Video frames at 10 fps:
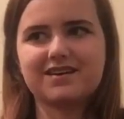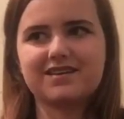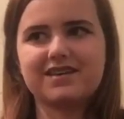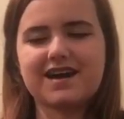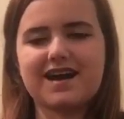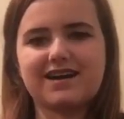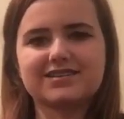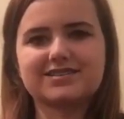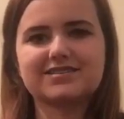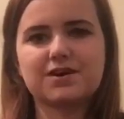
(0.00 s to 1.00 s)
yeah,
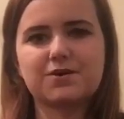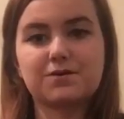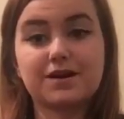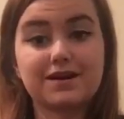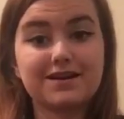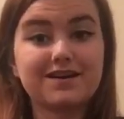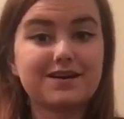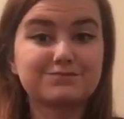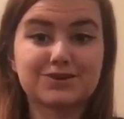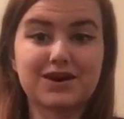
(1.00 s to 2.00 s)
so
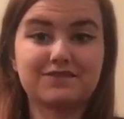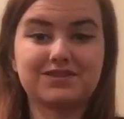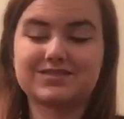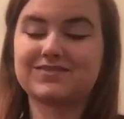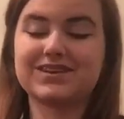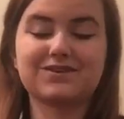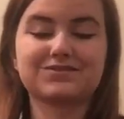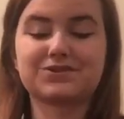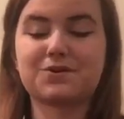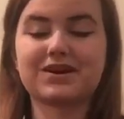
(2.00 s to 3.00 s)
I'm sorry if this video is
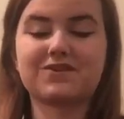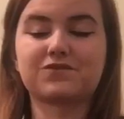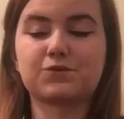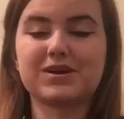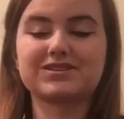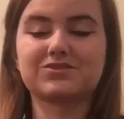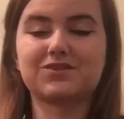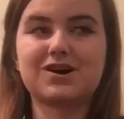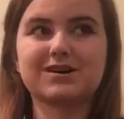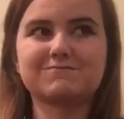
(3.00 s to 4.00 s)
going on for way too
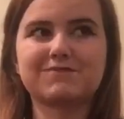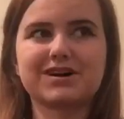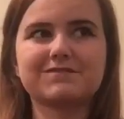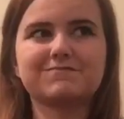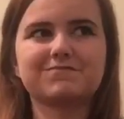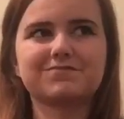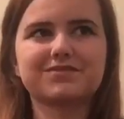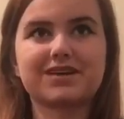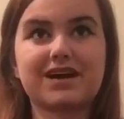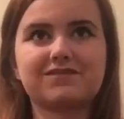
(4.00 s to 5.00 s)
long, but
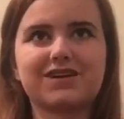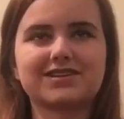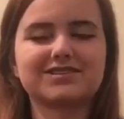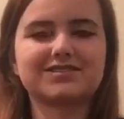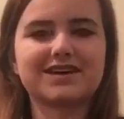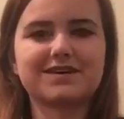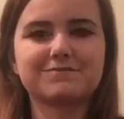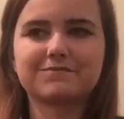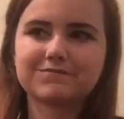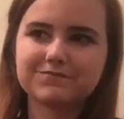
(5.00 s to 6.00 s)
I have a lot to say
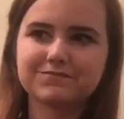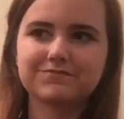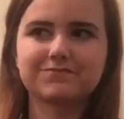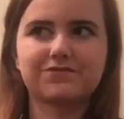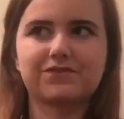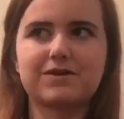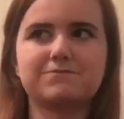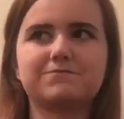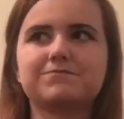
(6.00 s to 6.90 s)
from